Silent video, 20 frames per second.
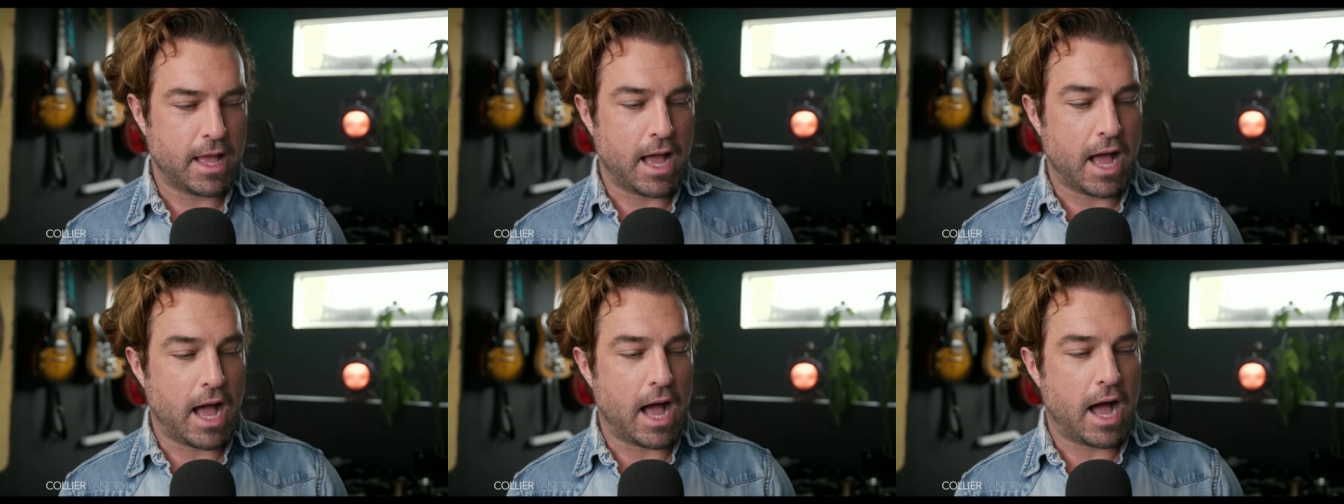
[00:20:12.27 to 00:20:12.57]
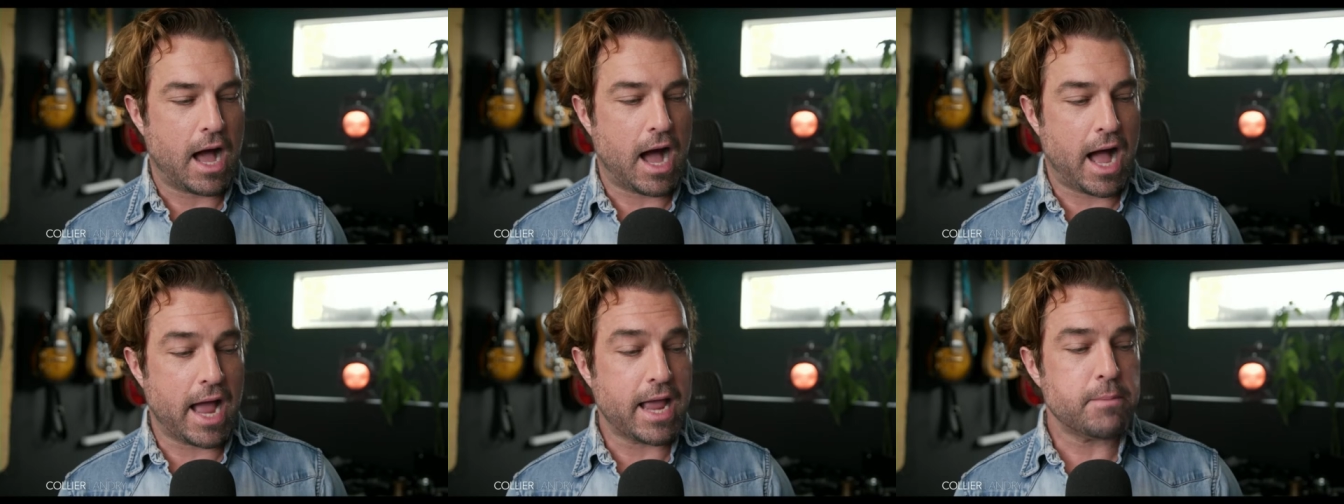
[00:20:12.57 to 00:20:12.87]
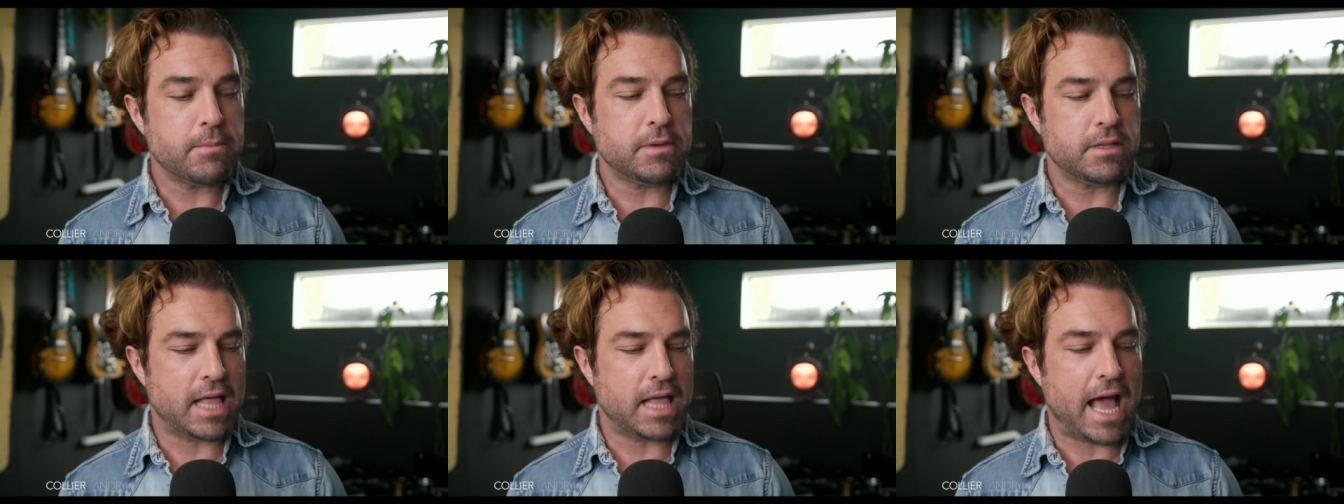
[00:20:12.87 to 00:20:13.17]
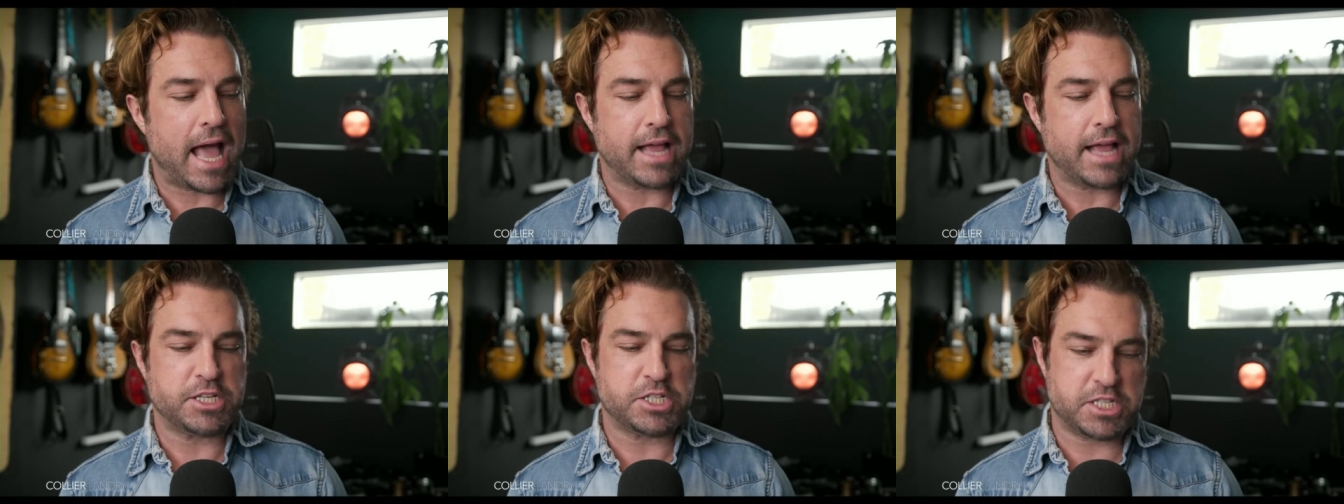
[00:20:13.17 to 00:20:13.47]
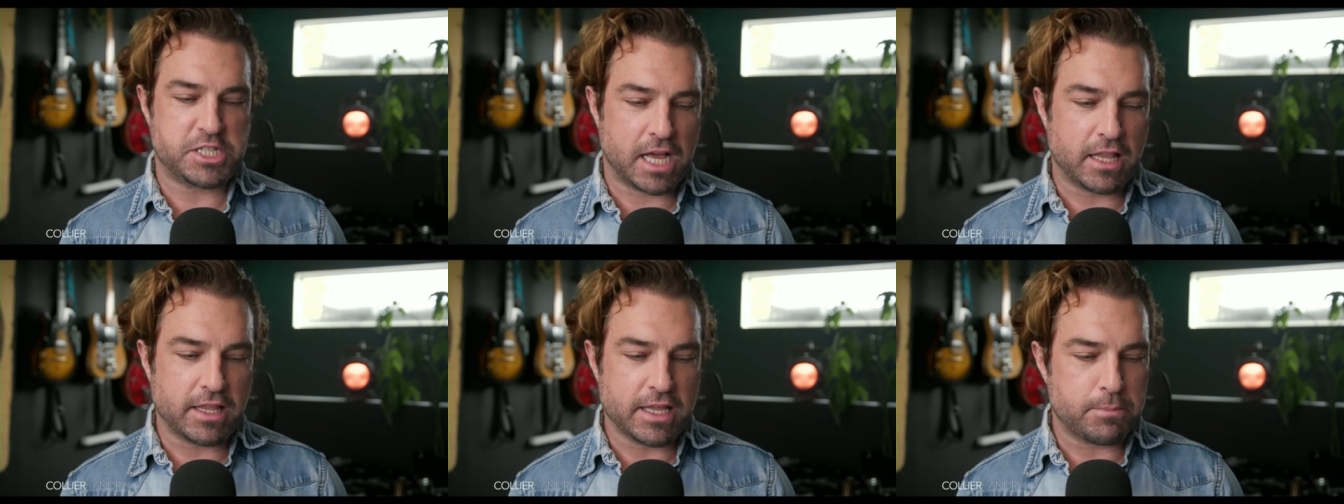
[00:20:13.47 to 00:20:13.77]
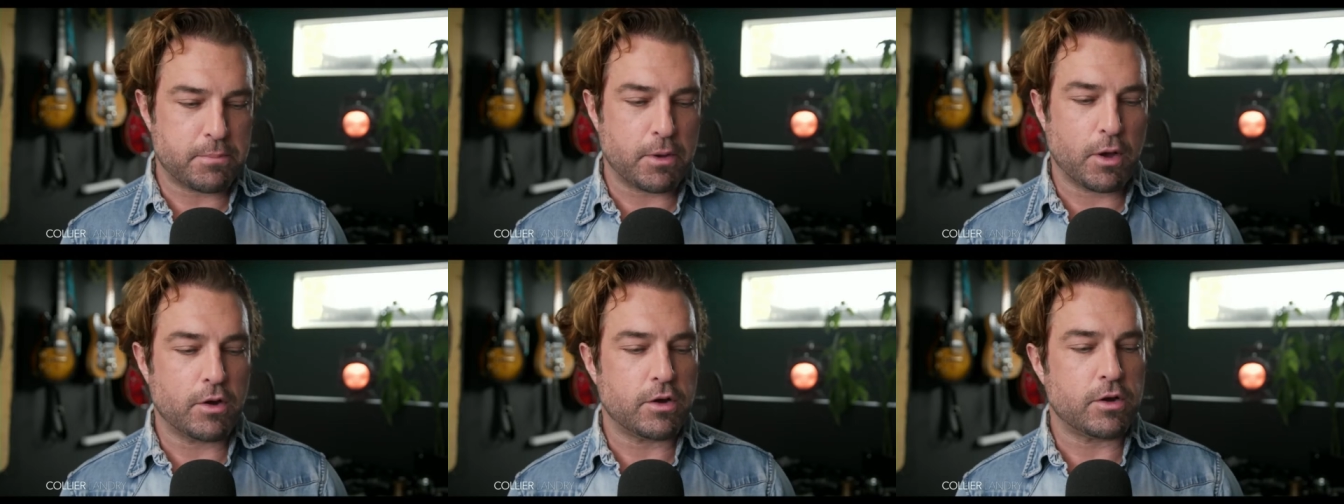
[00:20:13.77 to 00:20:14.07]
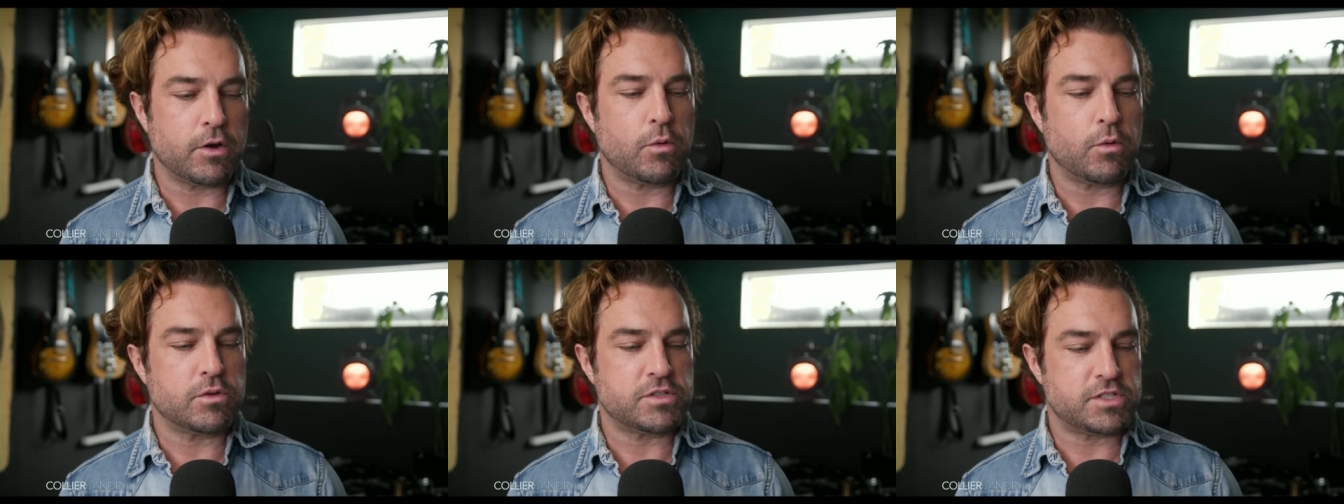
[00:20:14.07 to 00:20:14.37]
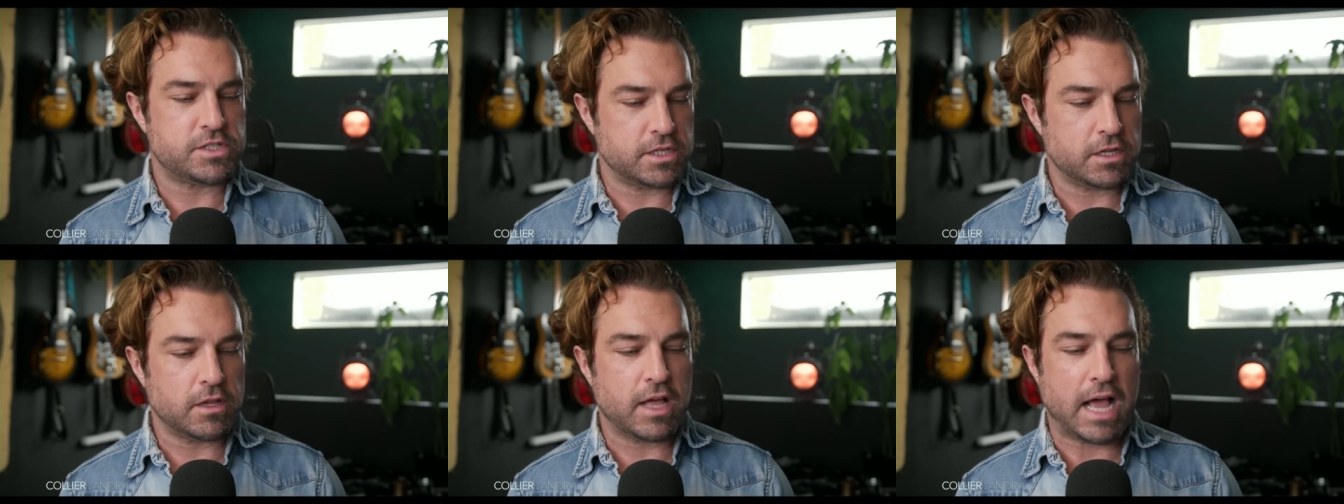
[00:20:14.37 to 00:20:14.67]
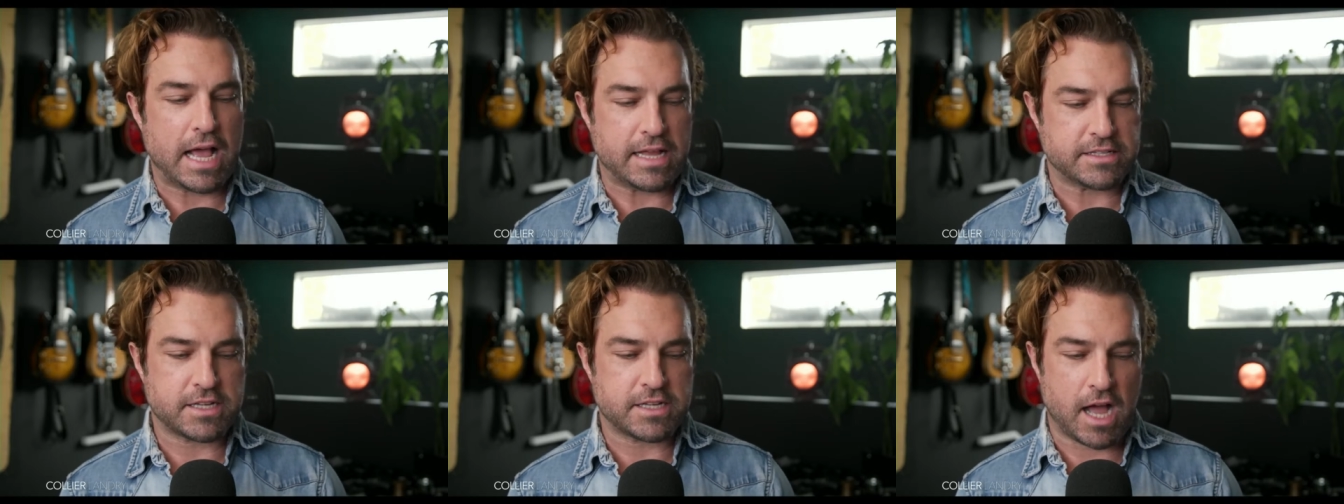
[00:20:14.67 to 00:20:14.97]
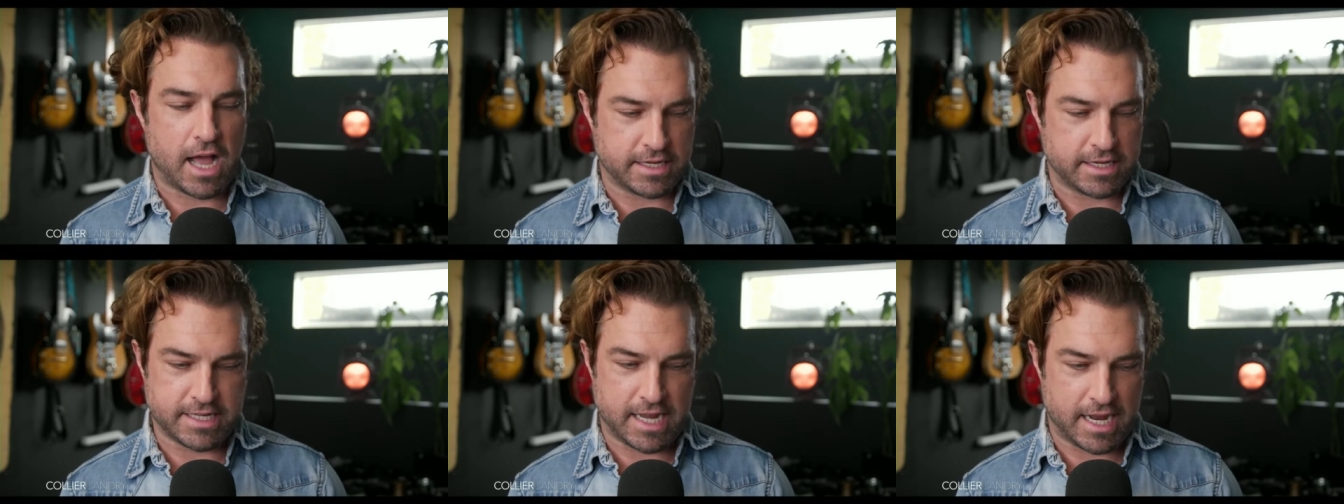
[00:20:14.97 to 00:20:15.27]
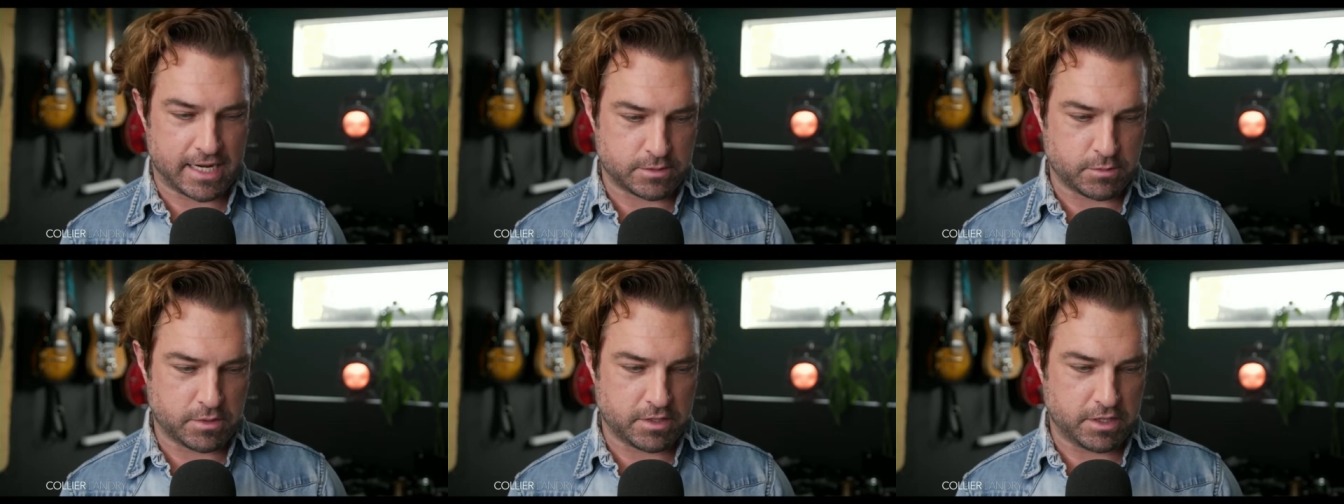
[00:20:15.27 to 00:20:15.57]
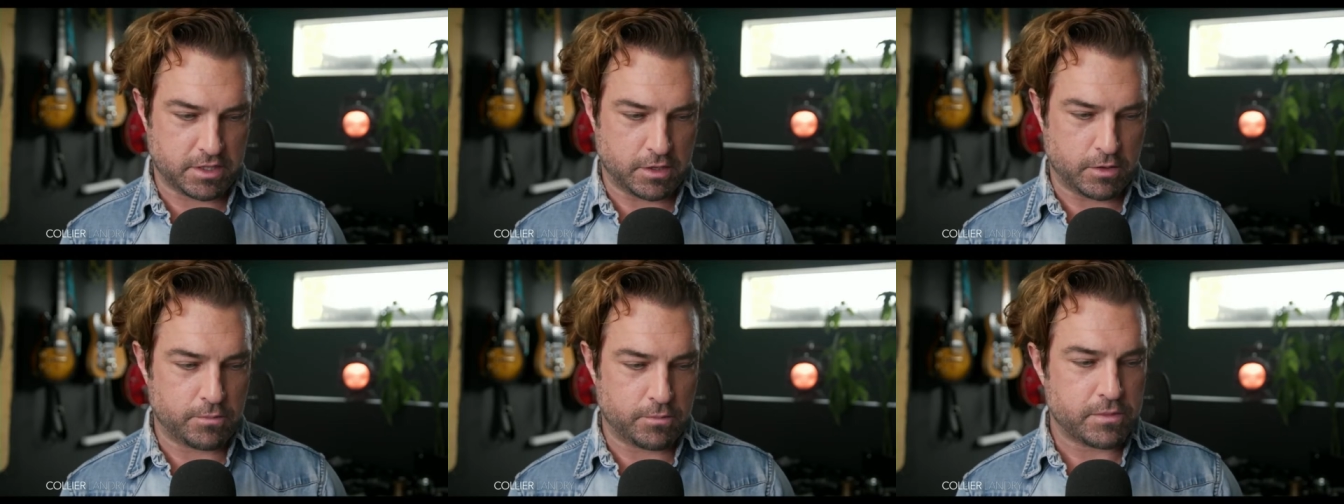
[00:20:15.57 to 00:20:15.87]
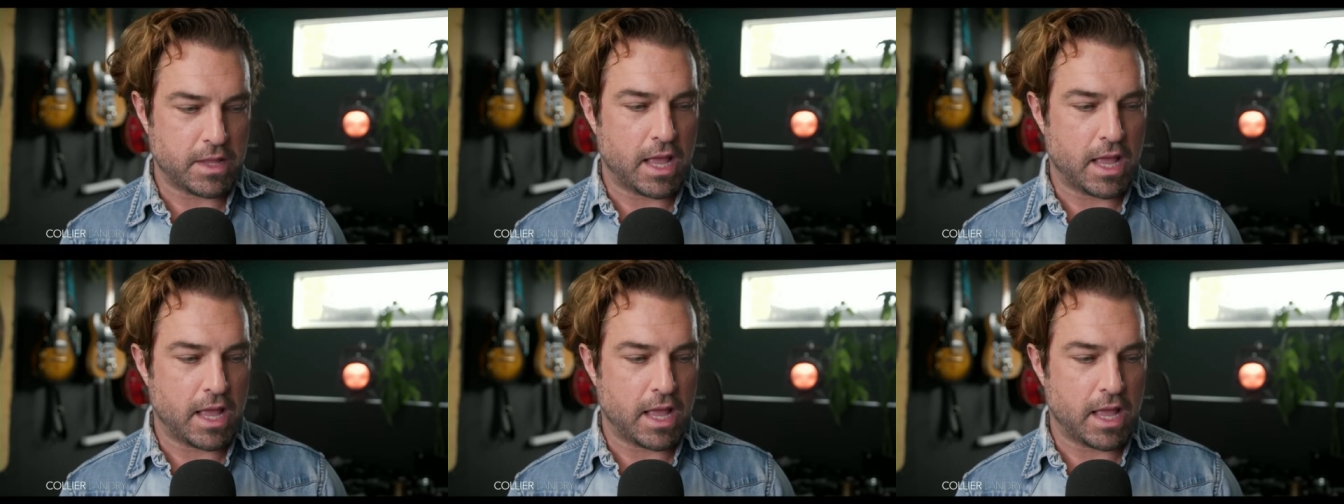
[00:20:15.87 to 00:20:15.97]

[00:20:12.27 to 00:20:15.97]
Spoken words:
I am glad Shelley Bowden still has contact with you.